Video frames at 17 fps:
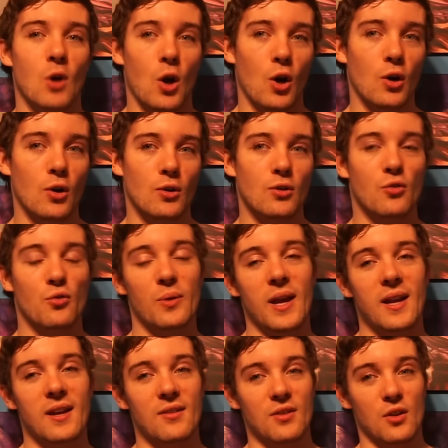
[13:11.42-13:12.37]
her
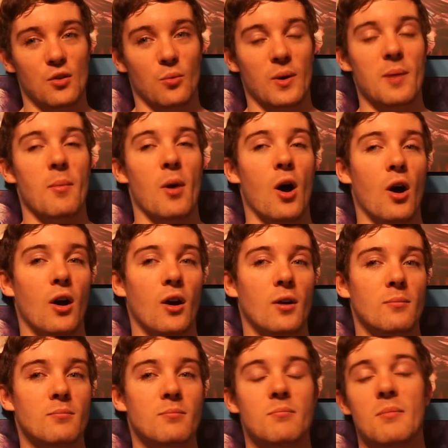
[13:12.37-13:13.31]
creating the Grimm arm,